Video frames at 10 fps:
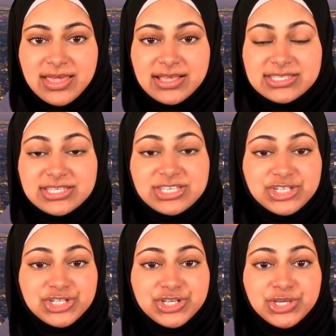His
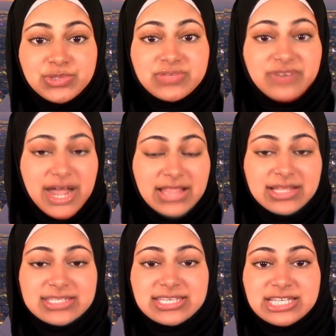decision to use
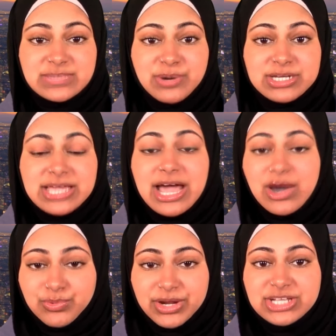violence has sparked
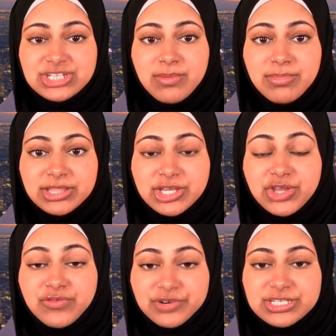outrage among the
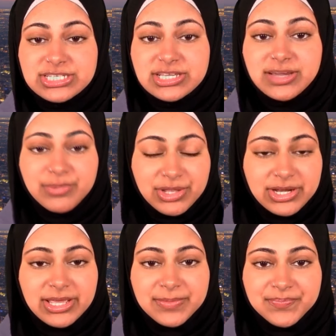university
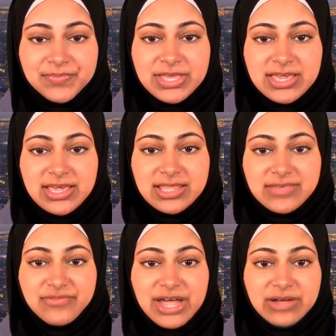community.
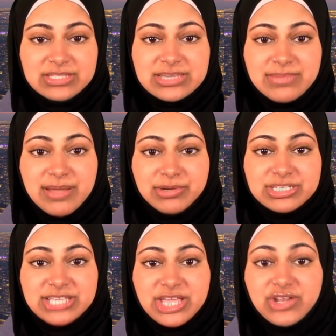The faculty
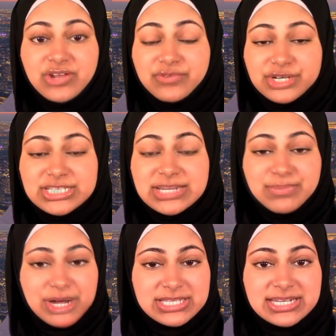members say university
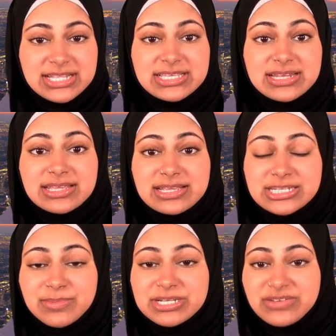presidents need
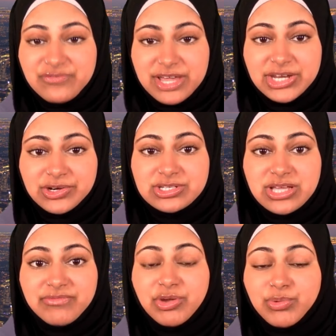to be defenders
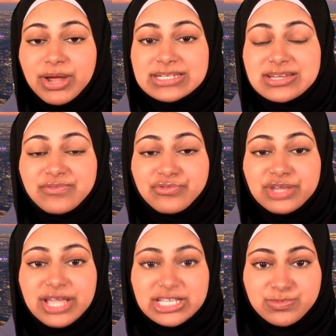of the right of
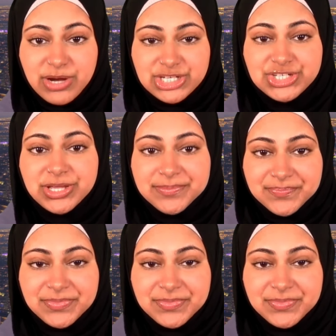free expression.